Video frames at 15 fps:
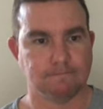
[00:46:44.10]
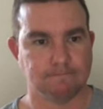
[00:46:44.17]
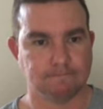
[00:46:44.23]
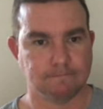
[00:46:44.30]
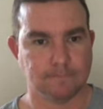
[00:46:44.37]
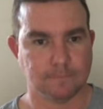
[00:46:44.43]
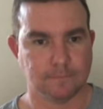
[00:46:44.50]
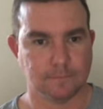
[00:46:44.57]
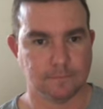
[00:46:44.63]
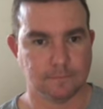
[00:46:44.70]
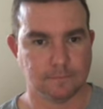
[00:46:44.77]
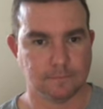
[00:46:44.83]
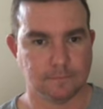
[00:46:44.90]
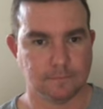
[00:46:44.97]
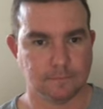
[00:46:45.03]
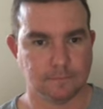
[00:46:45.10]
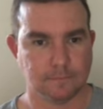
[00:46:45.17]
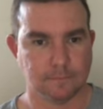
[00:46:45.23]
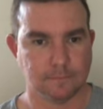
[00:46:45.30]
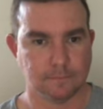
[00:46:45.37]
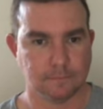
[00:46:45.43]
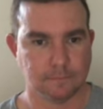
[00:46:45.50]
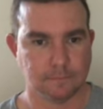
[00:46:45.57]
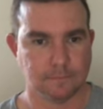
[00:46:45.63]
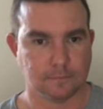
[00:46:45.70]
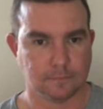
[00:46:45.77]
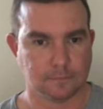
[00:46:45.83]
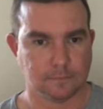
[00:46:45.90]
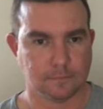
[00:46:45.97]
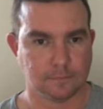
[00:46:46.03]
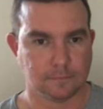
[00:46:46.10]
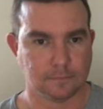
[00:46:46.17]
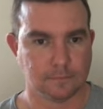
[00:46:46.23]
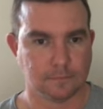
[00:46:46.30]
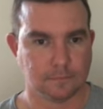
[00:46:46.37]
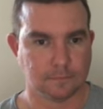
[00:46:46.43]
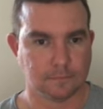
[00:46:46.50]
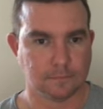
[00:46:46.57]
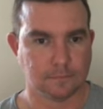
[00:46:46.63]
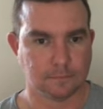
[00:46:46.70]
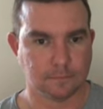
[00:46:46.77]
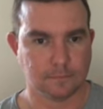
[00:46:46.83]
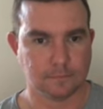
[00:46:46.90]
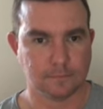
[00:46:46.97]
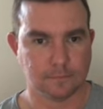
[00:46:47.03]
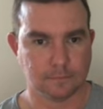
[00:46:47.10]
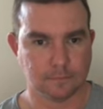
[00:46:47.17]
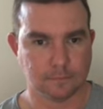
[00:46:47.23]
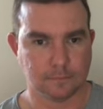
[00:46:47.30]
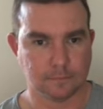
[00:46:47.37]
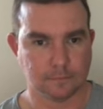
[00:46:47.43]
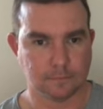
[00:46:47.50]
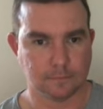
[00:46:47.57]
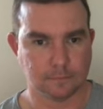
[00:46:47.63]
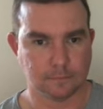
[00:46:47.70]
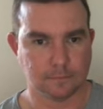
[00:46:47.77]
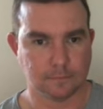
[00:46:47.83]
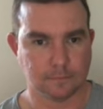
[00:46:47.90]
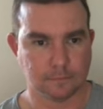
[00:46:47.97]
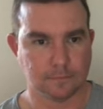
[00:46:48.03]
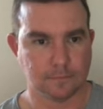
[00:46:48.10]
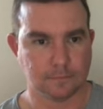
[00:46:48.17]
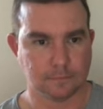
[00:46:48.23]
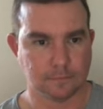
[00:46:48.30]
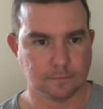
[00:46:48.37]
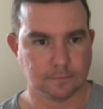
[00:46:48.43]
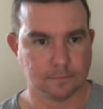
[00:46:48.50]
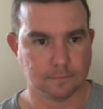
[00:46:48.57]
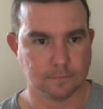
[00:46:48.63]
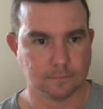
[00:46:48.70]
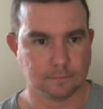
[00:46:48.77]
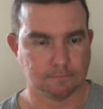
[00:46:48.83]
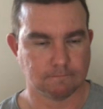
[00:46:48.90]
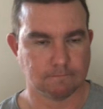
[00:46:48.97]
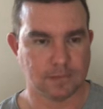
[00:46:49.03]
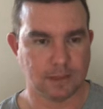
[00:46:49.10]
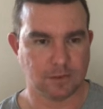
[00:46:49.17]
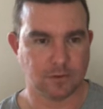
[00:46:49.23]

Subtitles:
(silent)